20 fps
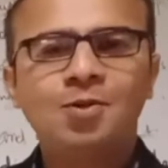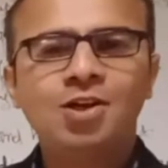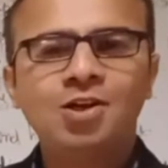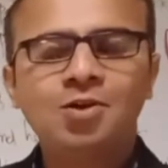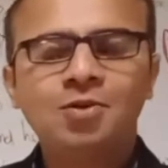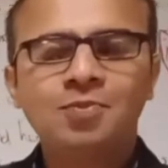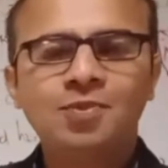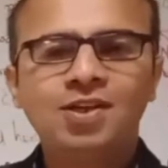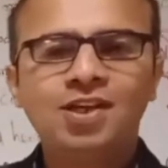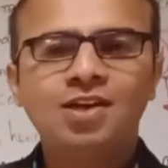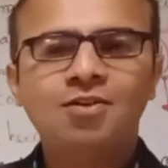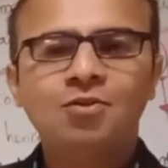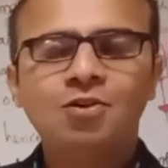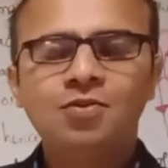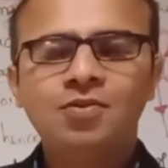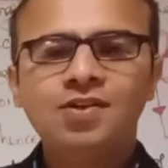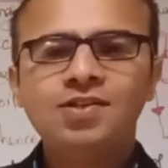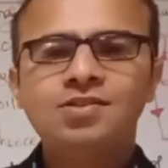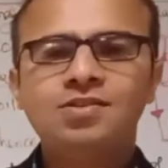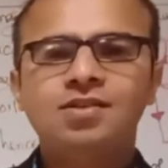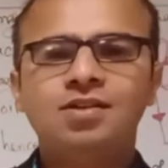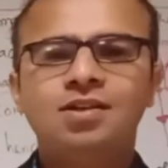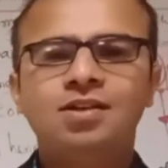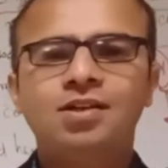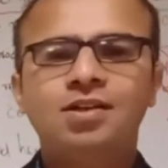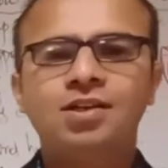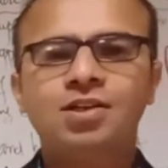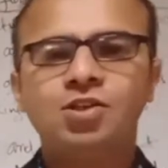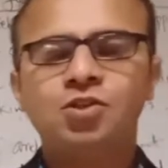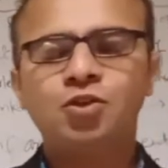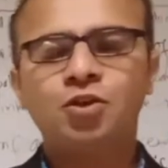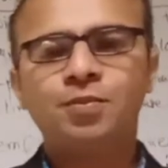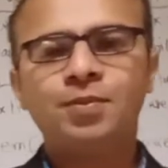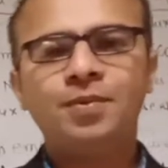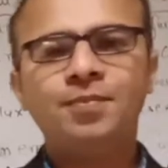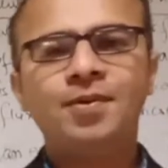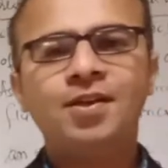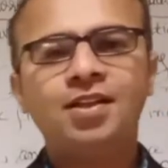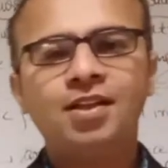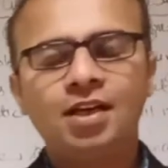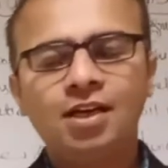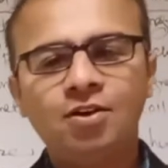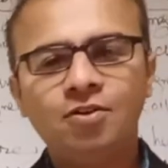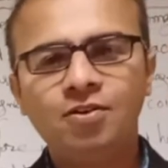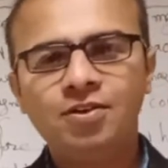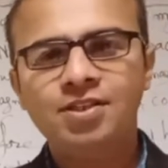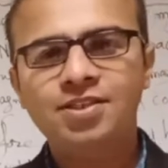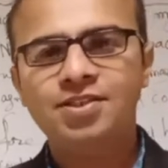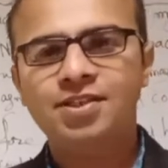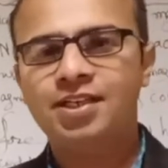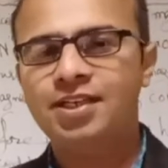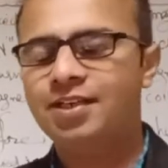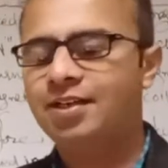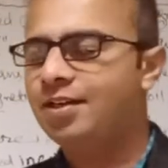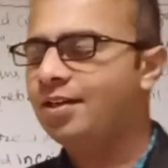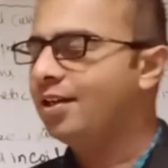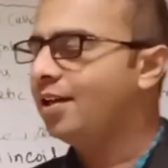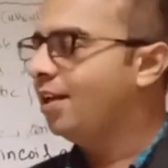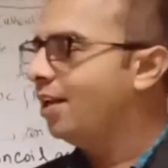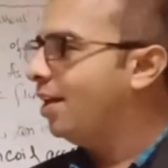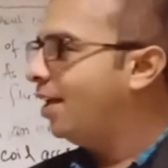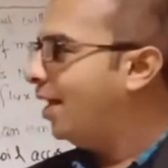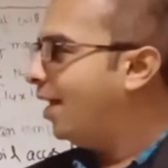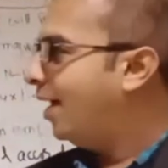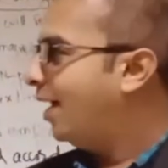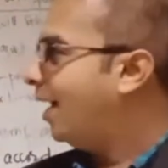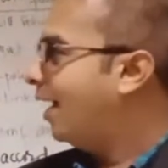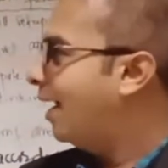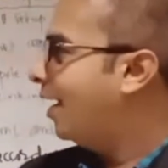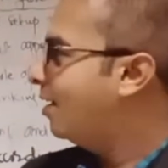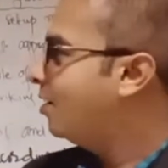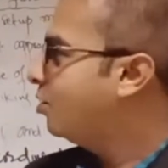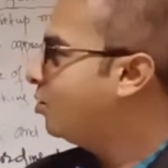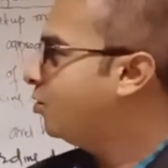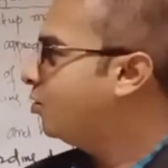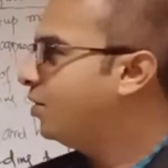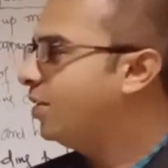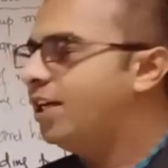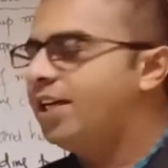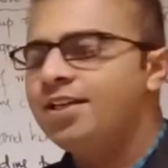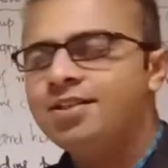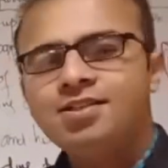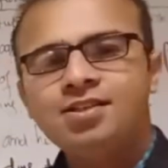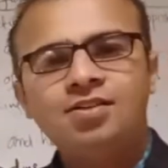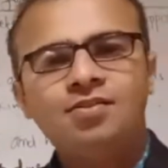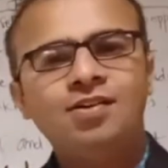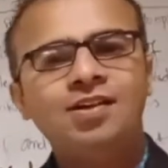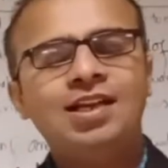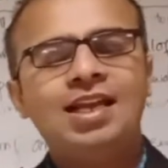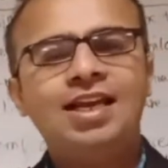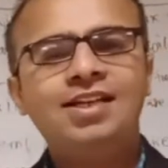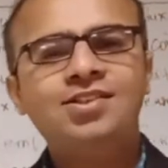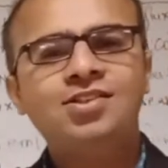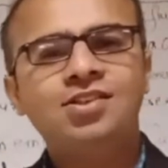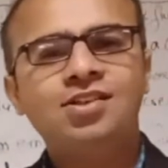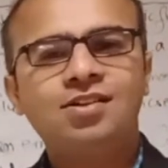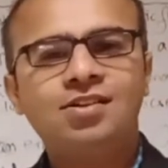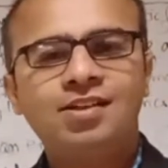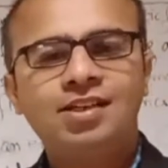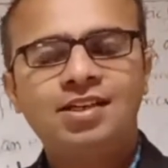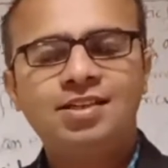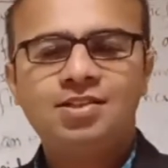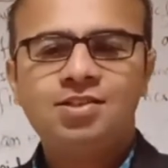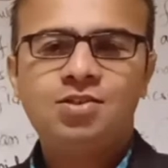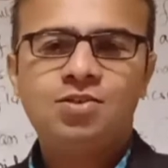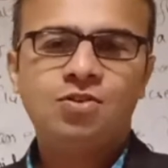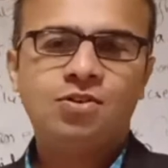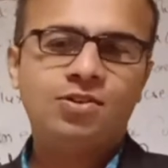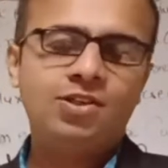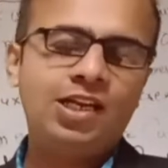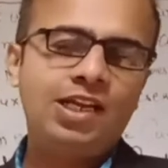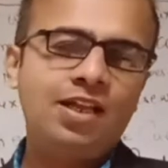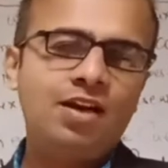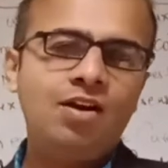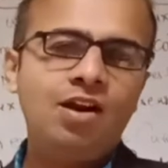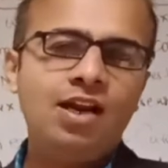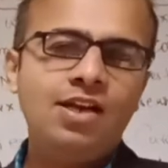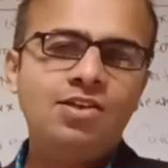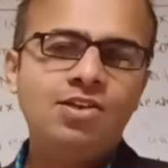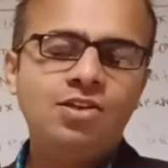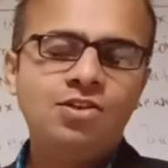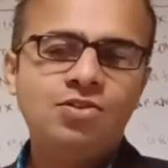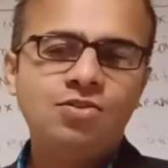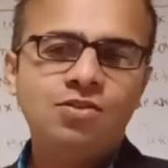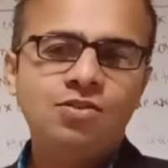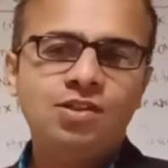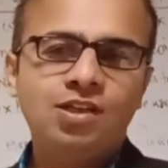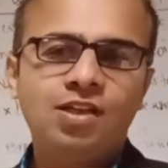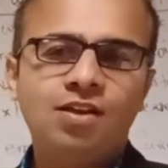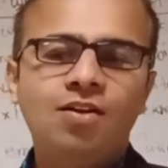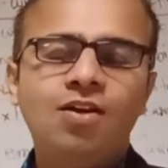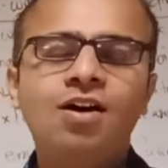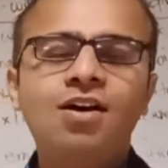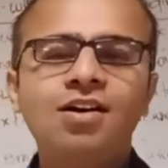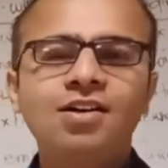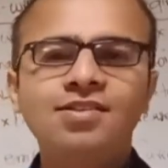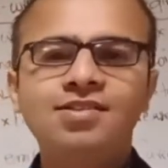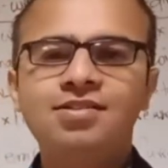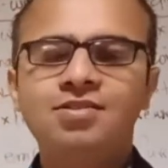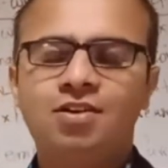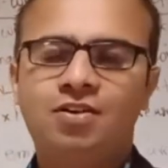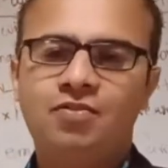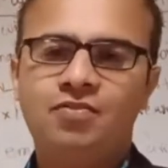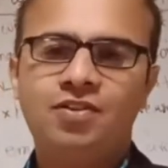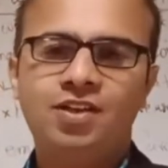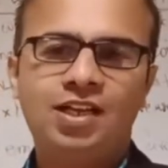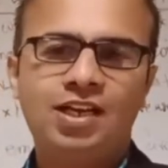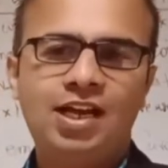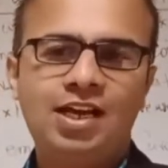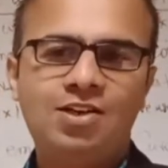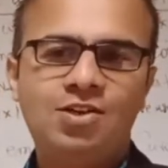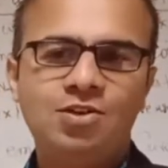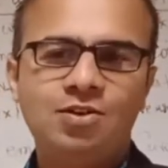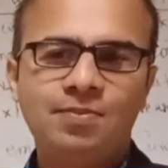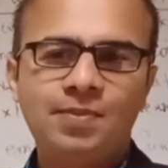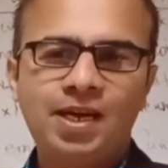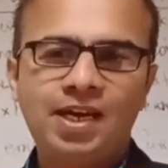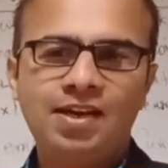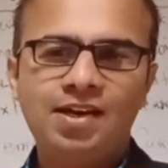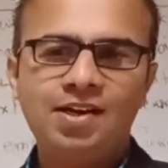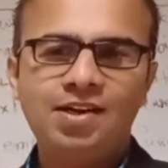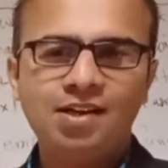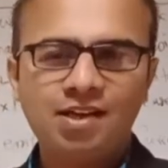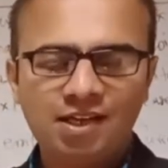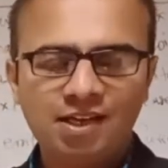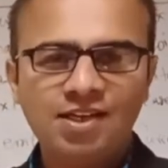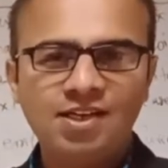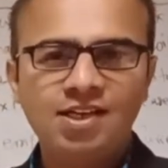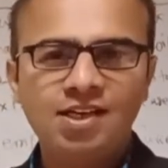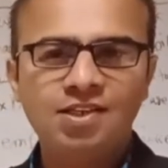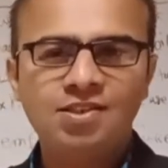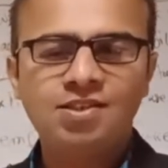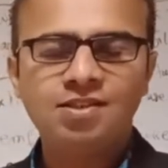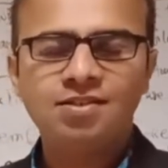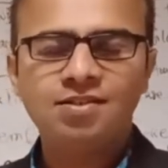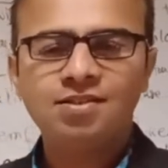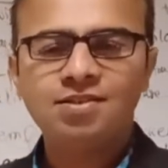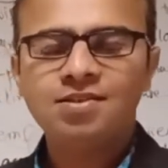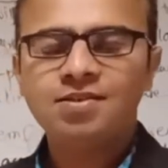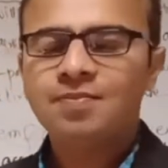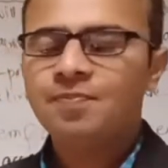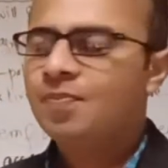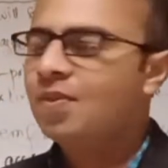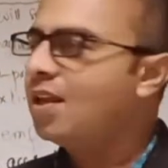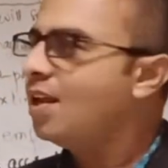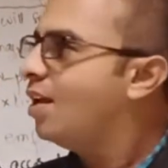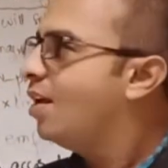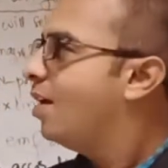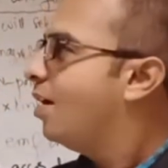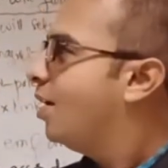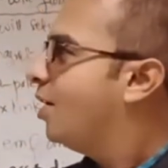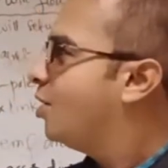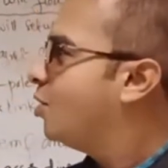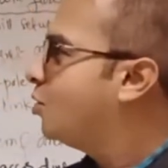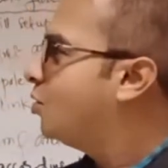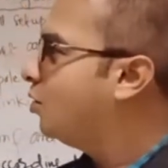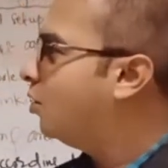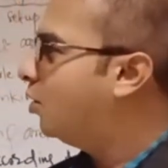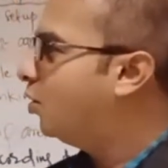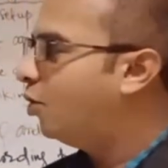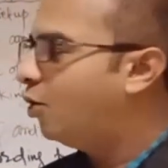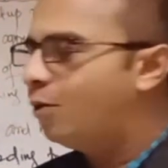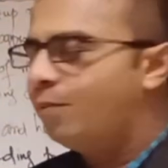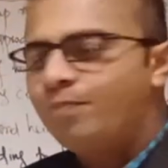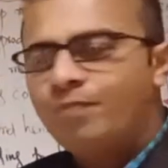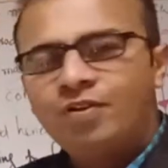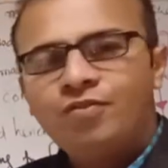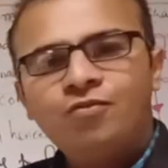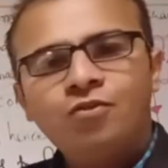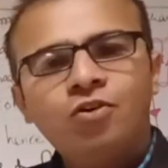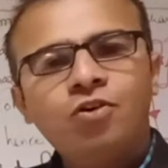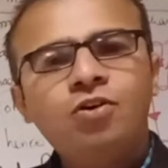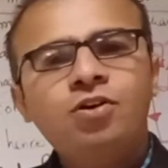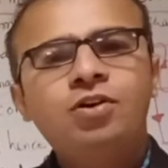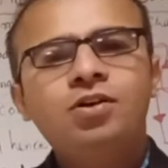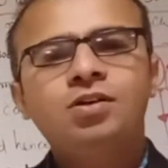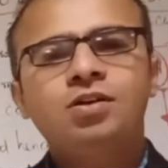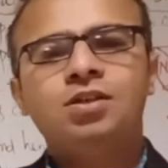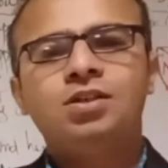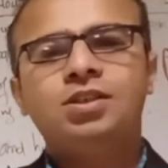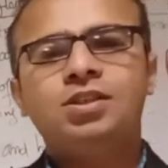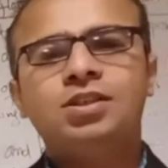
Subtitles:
alaikum dear viewers, Shoaib Dayo is here, and today's our lecture is totally related to the laws of the electromagnetic inductions. So before